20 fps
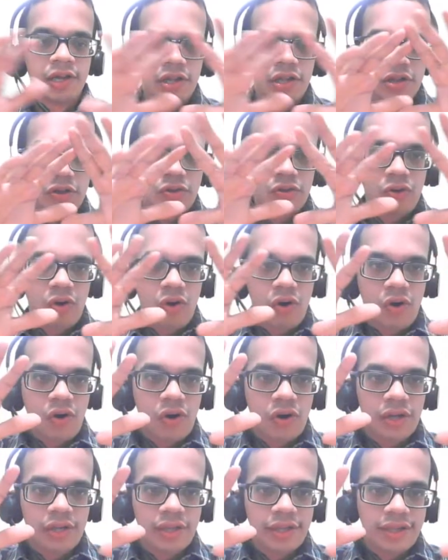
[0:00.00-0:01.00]
So
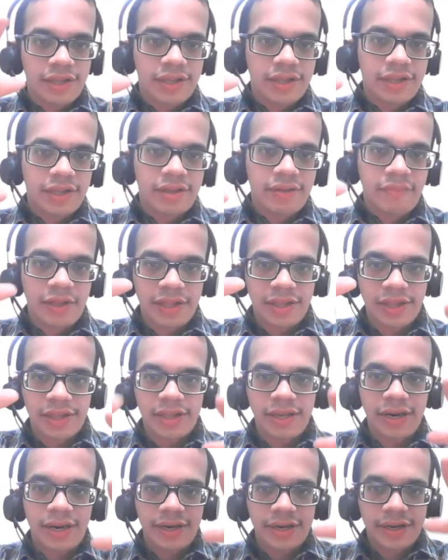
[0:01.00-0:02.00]
all this business
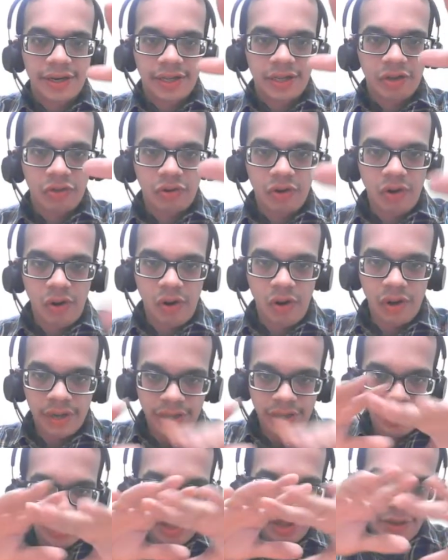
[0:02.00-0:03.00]
analytics, so all
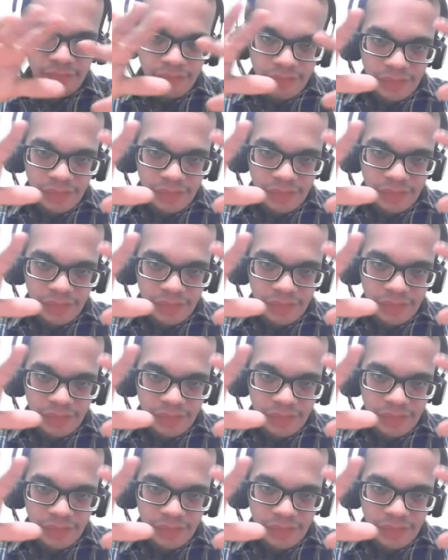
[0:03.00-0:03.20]
this